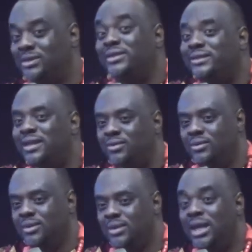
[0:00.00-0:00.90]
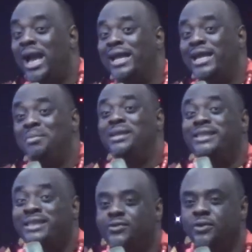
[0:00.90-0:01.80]
Sit down and hear me
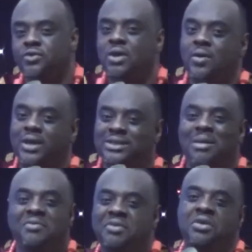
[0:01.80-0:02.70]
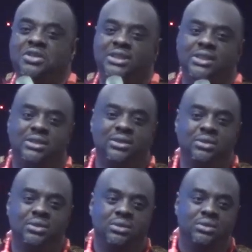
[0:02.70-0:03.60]
teach for 2 hours. I'm even rushing it.
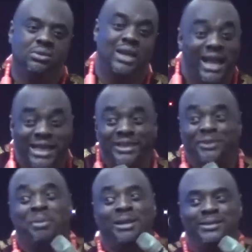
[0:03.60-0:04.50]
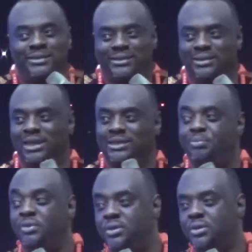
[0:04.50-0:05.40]
I can expand this thing as a
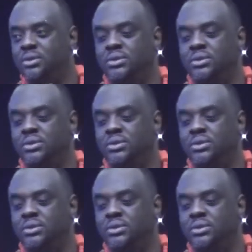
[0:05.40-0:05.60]
book.